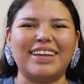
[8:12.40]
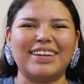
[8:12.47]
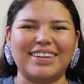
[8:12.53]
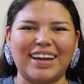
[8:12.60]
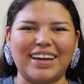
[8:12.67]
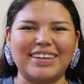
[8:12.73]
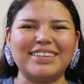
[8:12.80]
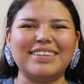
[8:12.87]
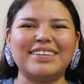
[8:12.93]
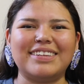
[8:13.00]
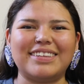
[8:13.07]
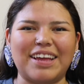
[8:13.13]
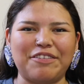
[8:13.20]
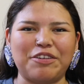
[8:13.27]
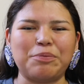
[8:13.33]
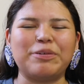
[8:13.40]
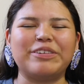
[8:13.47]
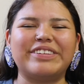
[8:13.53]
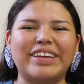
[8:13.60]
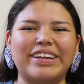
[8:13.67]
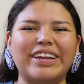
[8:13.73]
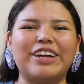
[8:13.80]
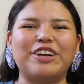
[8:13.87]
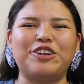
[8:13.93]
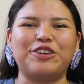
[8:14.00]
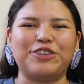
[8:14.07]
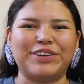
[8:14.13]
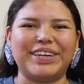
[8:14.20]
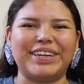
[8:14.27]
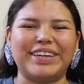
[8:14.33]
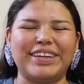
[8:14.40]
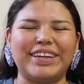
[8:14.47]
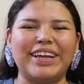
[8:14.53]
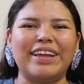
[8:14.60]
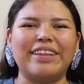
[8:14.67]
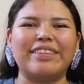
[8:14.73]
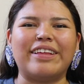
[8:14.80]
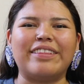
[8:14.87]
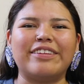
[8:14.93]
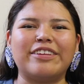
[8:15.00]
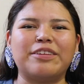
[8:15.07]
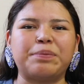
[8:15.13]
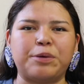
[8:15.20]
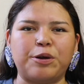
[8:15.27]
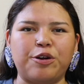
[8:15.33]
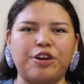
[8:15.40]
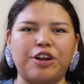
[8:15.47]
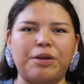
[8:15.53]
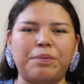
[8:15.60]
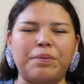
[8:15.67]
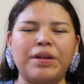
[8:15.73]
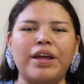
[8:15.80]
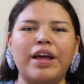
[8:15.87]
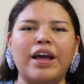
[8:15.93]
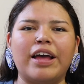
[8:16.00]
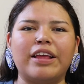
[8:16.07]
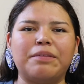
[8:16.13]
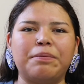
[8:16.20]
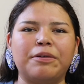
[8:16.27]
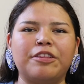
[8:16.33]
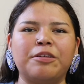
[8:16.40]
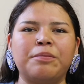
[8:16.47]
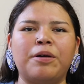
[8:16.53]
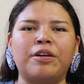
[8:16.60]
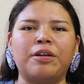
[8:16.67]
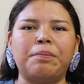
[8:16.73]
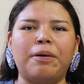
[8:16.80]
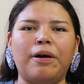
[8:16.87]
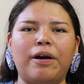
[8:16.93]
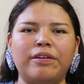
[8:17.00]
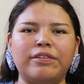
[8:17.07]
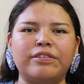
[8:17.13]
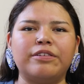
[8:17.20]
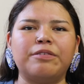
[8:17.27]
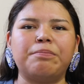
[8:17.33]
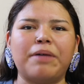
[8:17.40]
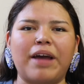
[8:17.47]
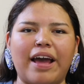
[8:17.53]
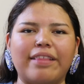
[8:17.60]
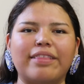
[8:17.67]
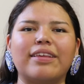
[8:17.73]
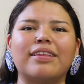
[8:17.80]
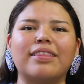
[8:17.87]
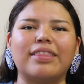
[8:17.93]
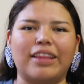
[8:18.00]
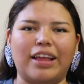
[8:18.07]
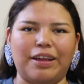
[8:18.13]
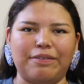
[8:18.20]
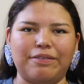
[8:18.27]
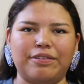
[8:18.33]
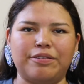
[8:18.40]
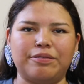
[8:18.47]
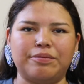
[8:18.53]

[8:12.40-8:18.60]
97% agree that this program has put them on a positive path in life.